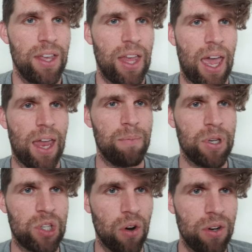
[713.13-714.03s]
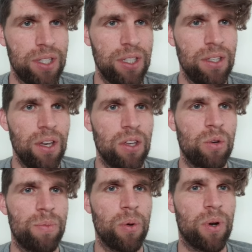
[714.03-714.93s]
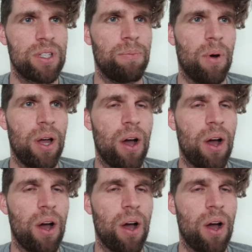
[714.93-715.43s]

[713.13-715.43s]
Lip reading: And majority, you'll be wanting to buy a